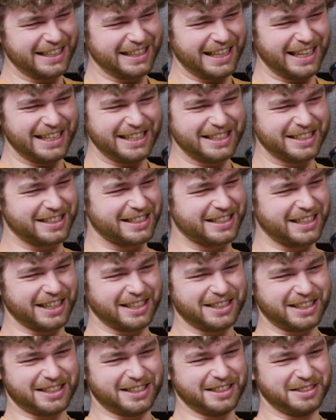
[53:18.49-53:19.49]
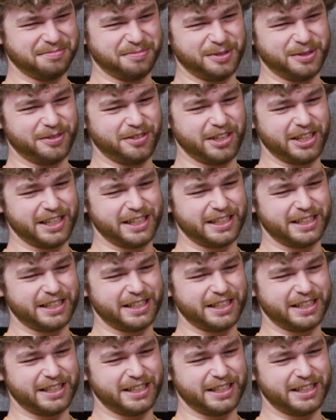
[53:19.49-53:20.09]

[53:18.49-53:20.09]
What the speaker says: That is such a good movie.